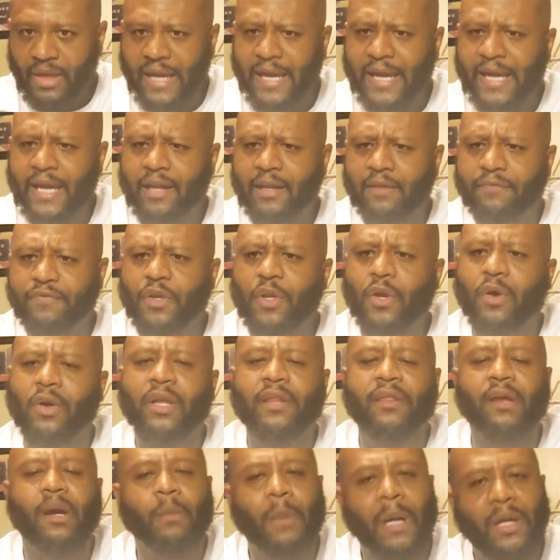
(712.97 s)
and if you know
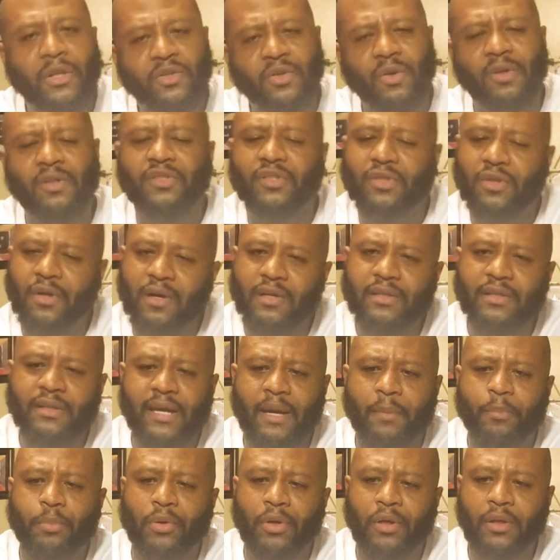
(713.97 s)
anything about Taurus, Taurus,
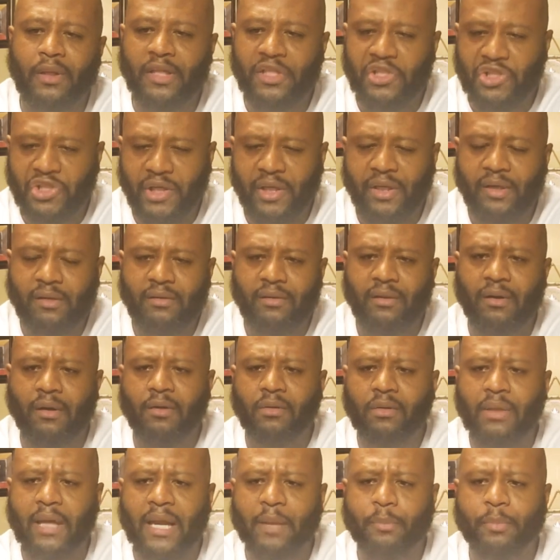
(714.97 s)
they're pretty legit. You
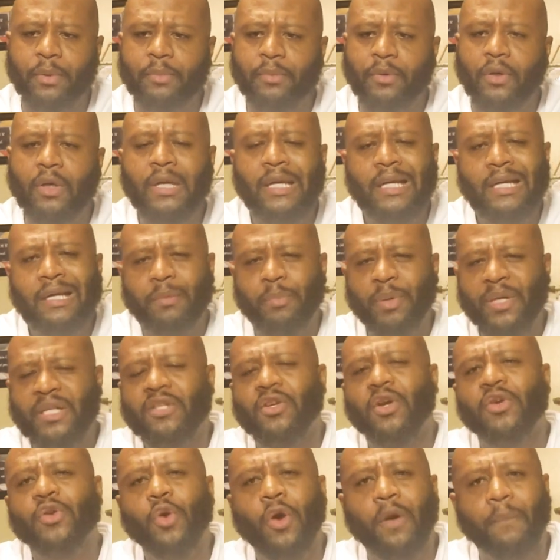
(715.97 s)
know, a lot of people,
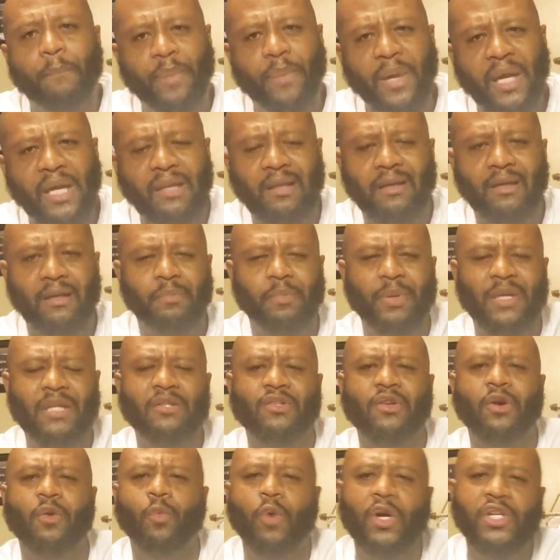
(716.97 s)
depends on your opinion,
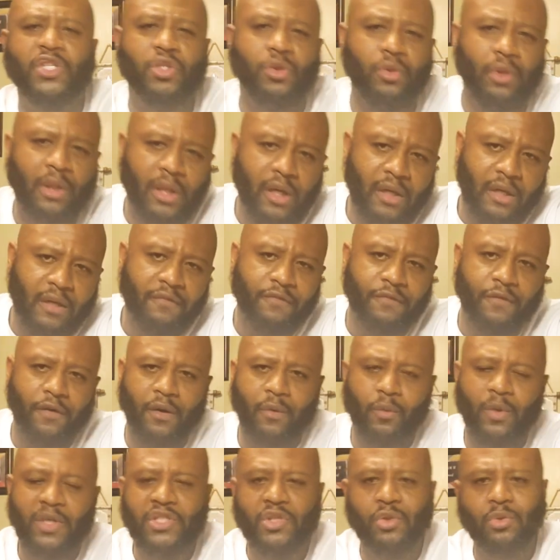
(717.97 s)
depends on what you're looking for,
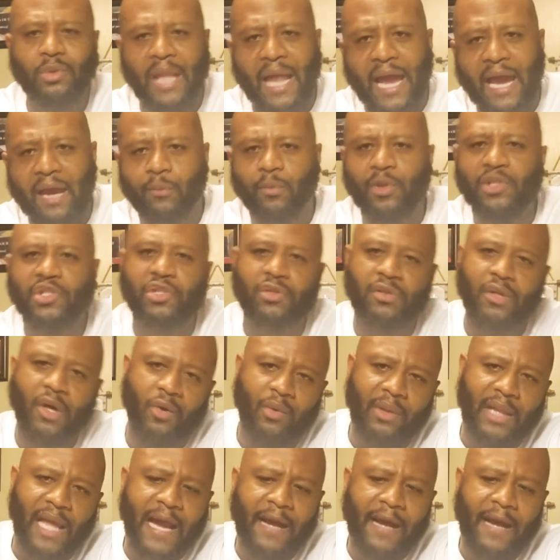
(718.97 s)
what you like, what you don't